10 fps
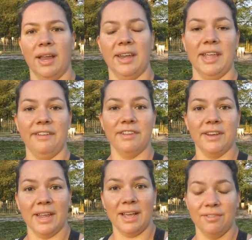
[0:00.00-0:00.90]
And
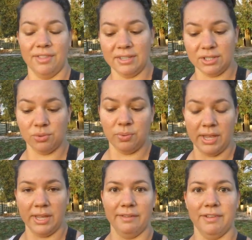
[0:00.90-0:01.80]
even now this
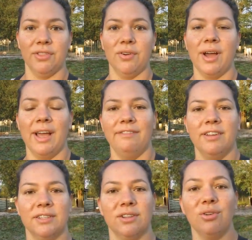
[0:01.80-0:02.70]
week, even though I've
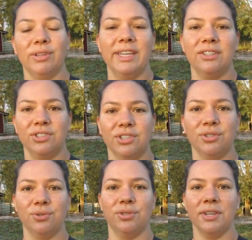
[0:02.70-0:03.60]
slowly
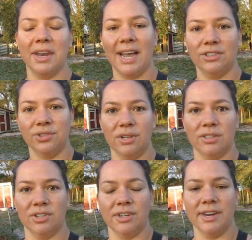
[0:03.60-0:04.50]
introduced natural
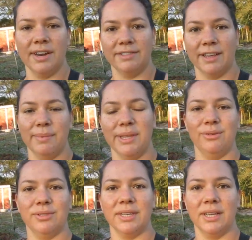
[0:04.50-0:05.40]
alternatives, I've been
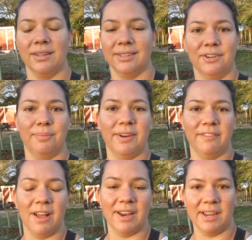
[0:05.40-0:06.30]
using a little bit
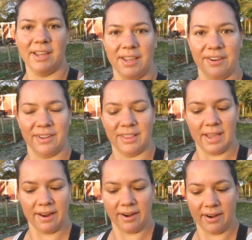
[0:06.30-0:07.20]
of honey here and
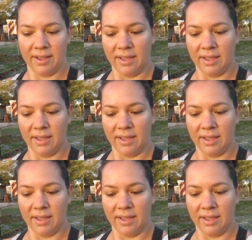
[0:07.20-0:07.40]
there,